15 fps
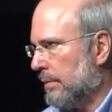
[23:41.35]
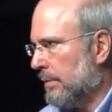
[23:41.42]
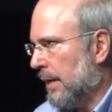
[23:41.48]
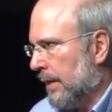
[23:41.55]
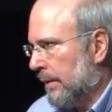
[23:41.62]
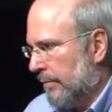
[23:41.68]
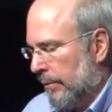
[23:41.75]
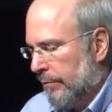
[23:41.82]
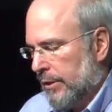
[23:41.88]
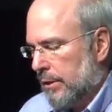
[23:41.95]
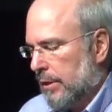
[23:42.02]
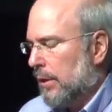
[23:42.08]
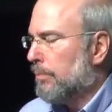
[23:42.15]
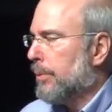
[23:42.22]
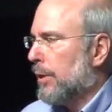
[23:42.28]
of this
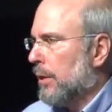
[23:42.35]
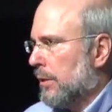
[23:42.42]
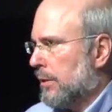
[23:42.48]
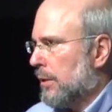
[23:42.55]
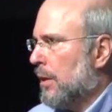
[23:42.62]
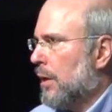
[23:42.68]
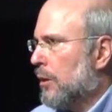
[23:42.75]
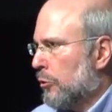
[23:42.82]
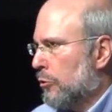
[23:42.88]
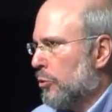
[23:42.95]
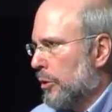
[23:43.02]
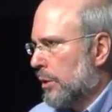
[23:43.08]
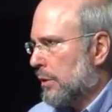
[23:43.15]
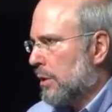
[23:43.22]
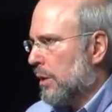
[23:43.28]
impulse
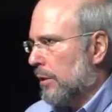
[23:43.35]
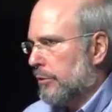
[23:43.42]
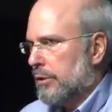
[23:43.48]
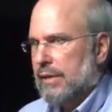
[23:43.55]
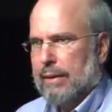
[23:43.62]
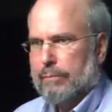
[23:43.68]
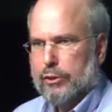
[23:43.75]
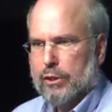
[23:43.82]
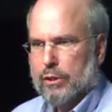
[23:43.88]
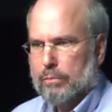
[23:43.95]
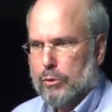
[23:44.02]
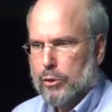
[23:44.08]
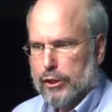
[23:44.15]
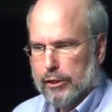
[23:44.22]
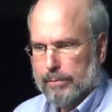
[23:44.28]
towards contraception and
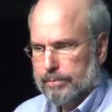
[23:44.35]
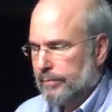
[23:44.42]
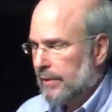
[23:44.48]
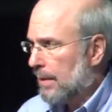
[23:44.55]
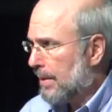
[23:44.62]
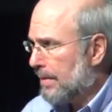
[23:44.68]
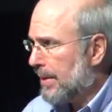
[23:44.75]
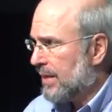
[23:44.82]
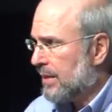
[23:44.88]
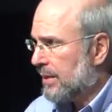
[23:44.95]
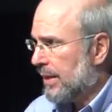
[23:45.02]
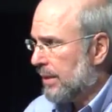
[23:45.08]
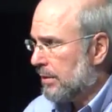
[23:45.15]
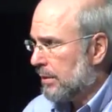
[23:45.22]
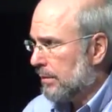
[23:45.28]
abortion. Am I making
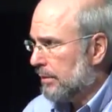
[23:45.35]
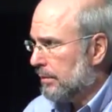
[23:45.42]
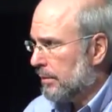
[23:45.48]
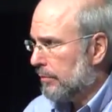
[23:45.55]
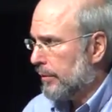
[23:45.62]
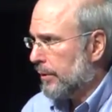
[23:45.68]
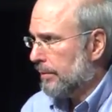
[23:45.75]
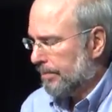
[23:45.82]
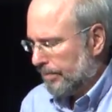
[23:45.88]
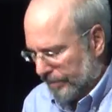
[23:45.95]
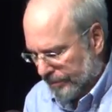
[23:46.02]
sense so far?